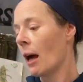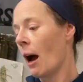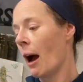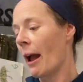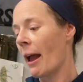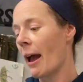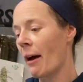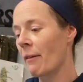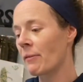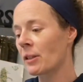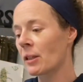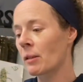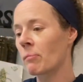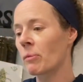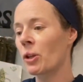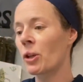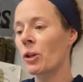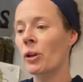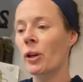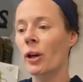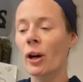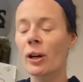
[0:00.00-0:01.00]
I have some
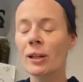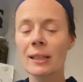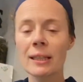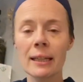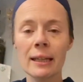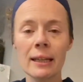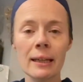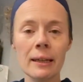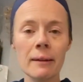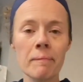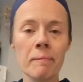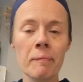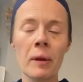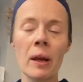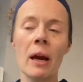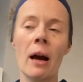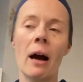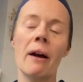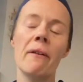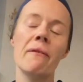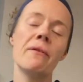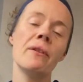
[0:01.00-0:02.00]
curiosity.
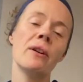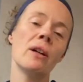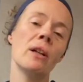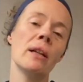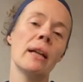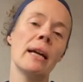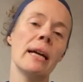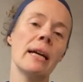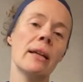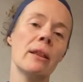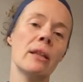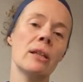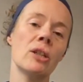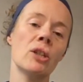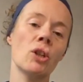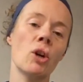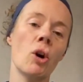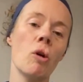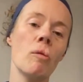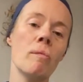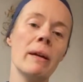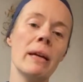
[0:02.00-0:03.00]
I feel like the
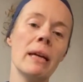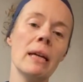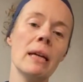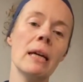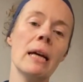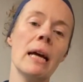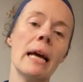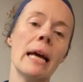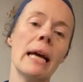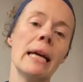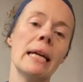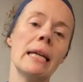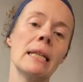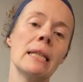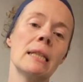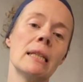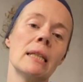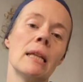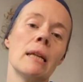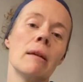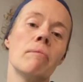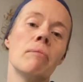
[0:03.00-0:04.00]
SCOBY
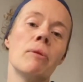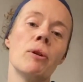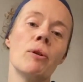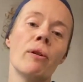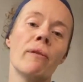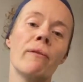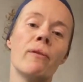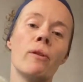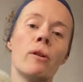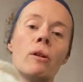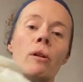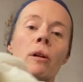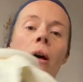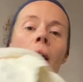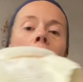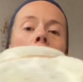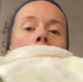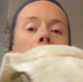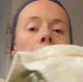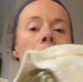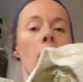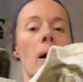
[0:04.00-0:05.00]
is the beautiful
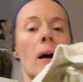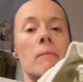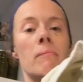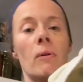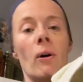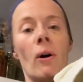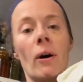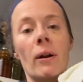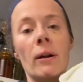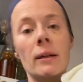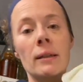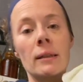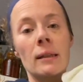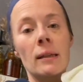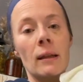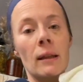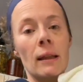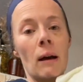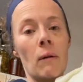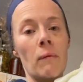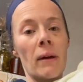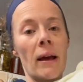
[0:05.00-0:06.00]

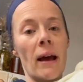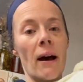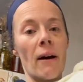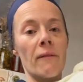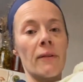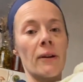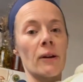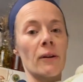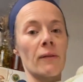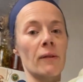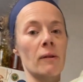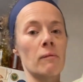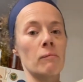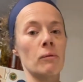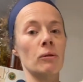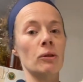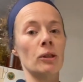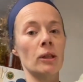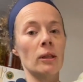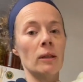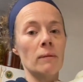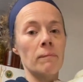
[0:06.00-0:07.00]
byproduct that we have here of
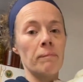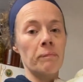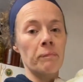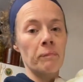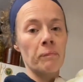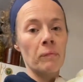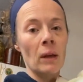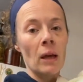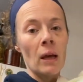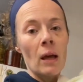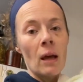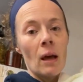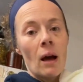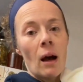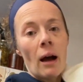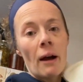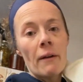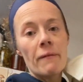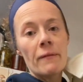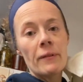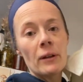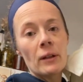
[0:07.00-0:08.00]
kombucha.
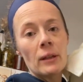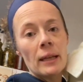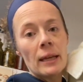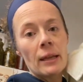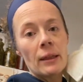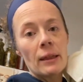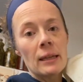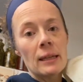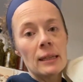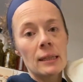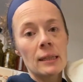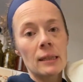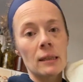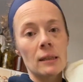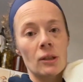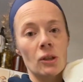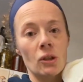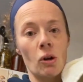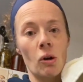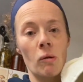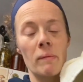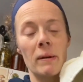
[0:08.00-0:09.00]
I feel like this
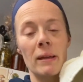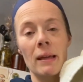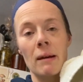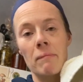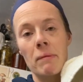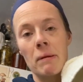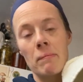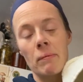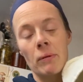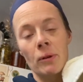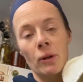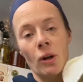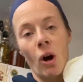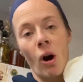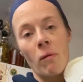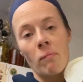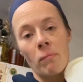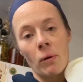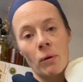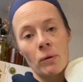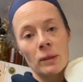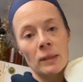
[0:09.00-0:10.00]
SCOBY that people are
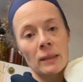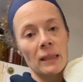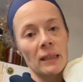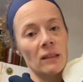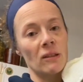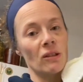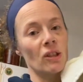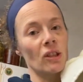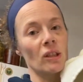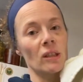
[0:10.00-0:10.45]
composting,